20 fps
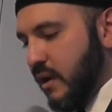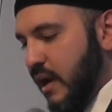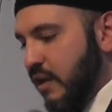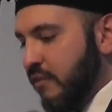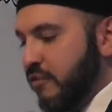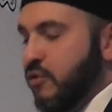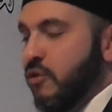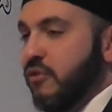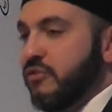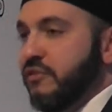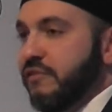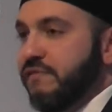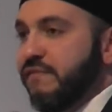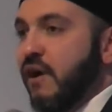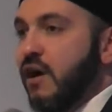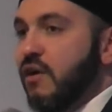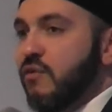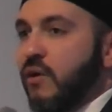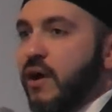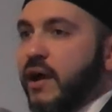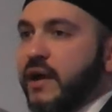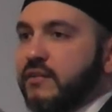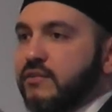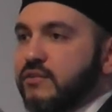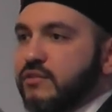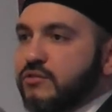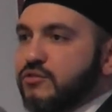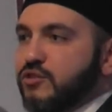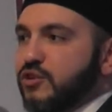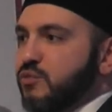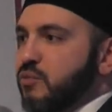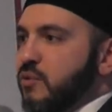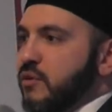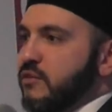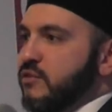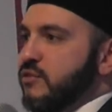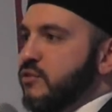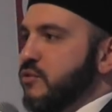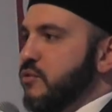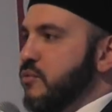And of course the far right just
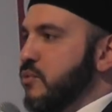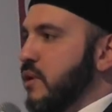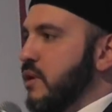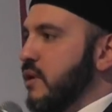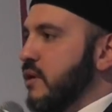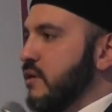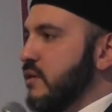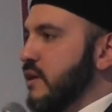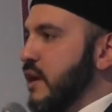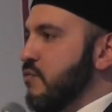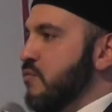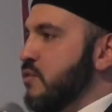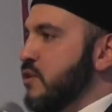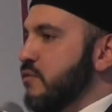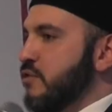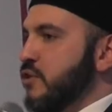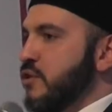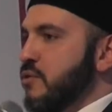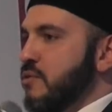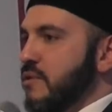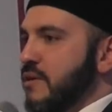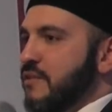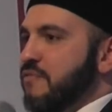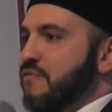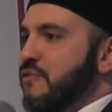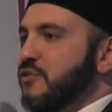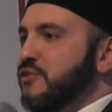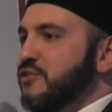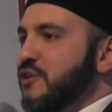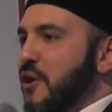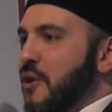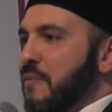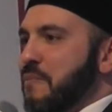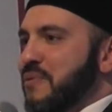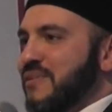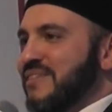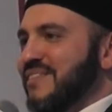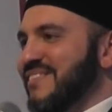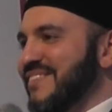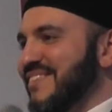want to get rid of you, full
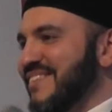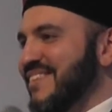stop.